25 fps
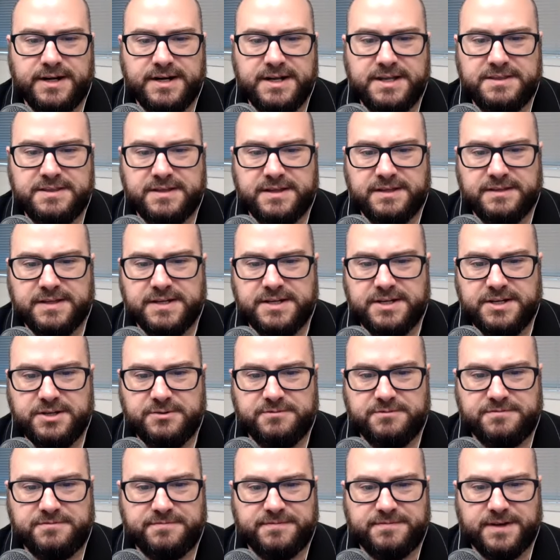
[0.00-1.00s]
Anything that
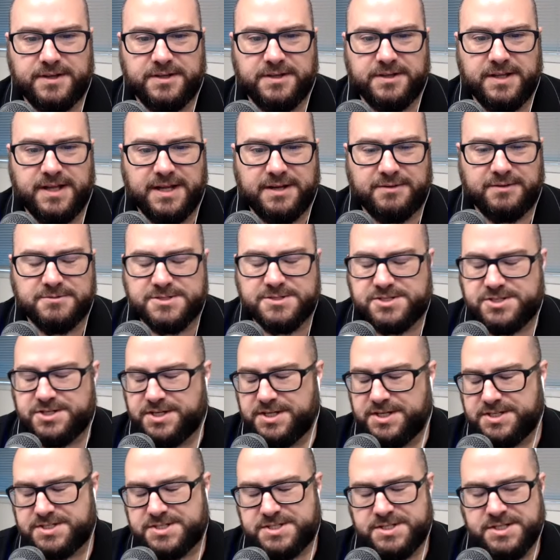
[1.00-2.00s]
you felt like was
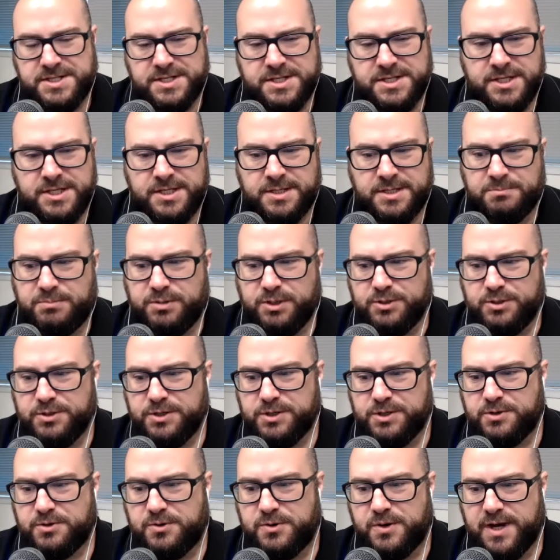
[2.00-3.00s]
just blew
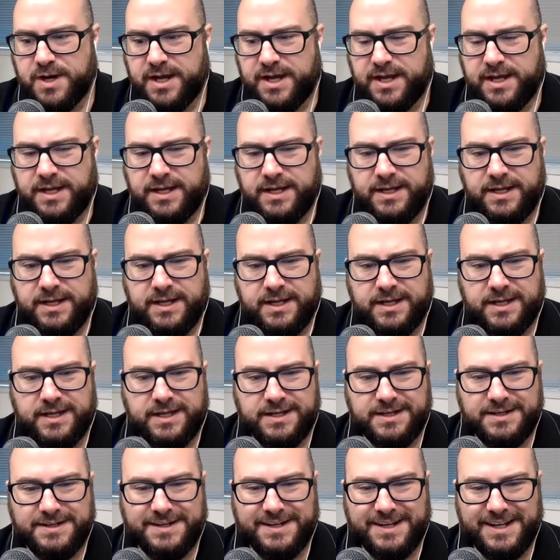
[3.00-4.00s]
you away
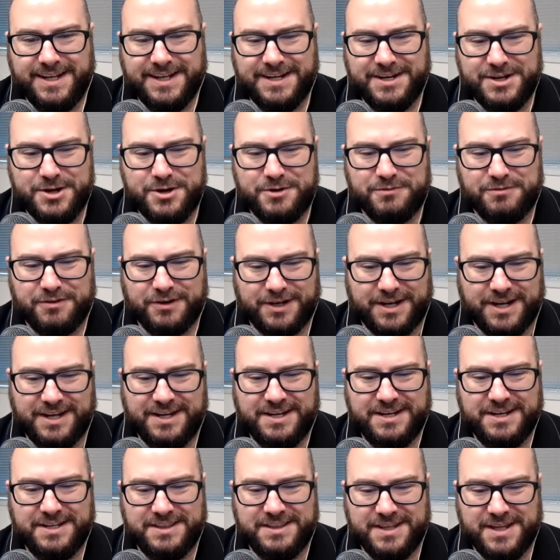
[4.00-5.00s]
and over
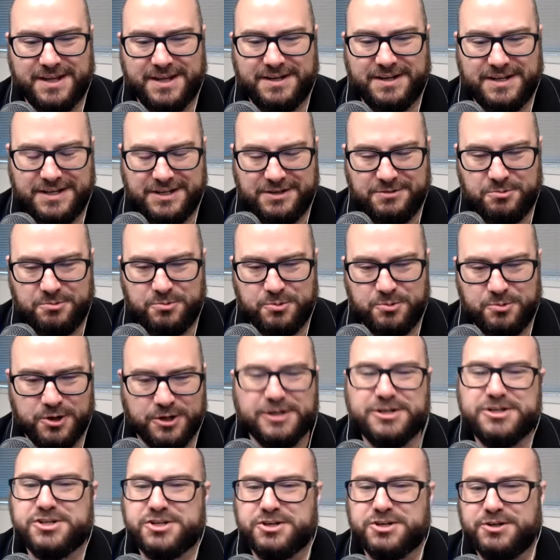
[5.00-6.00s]
that you
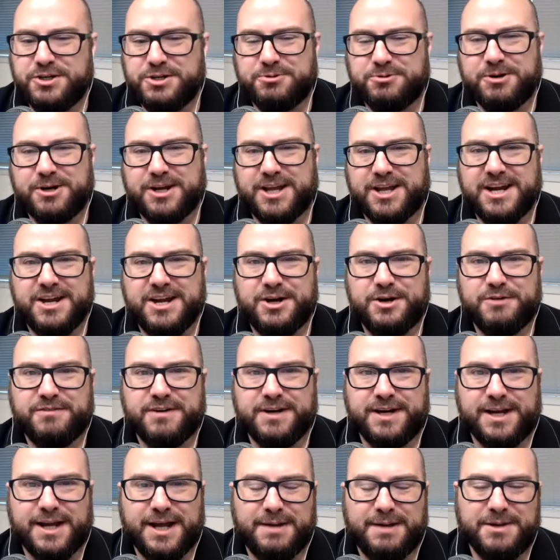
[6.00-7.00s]
weren't sure you were going to
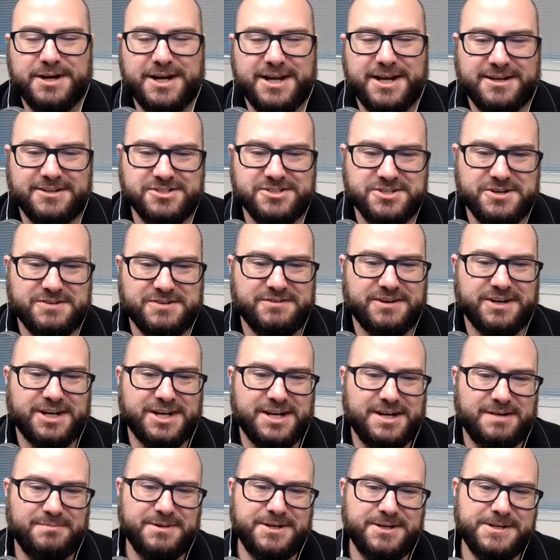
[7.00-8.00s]
overcome, and how'd you
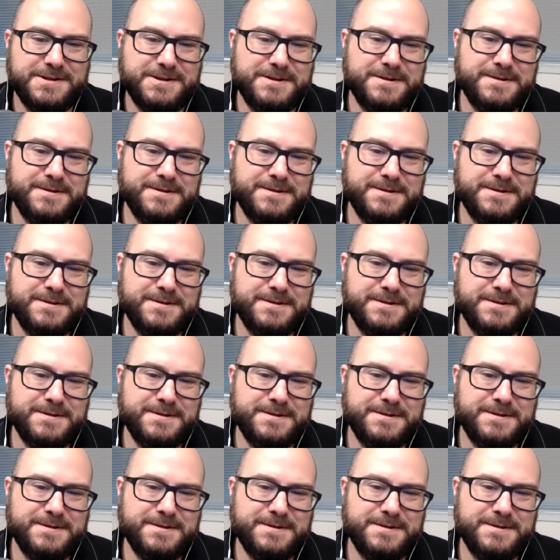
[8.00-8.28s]
overcome it?